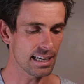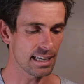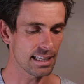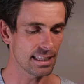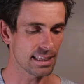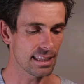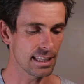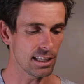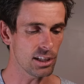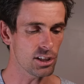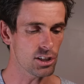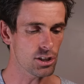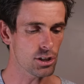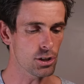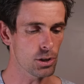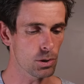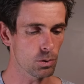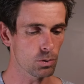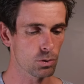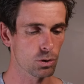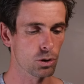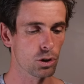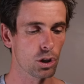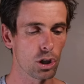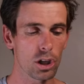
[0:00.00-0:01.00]
this shoe
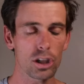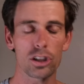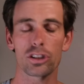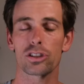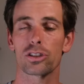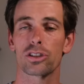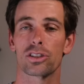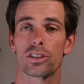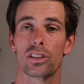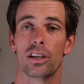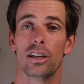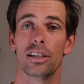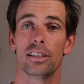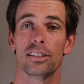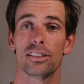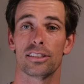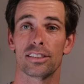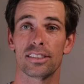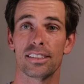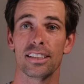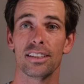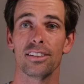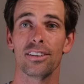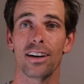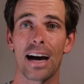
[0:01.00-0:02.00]
looks
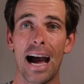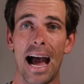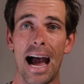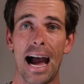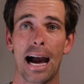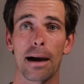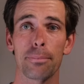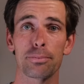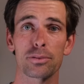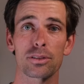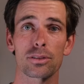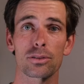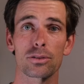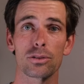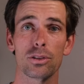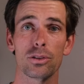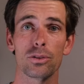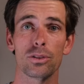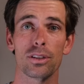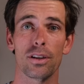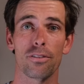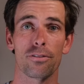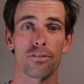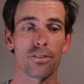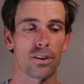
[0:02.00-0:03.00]
still
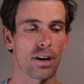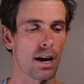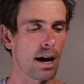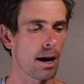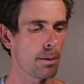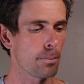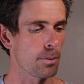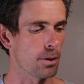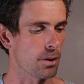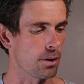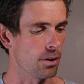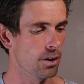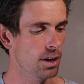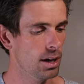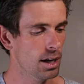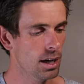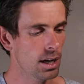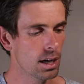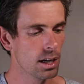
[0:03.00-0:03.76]
absolutely phenomenal.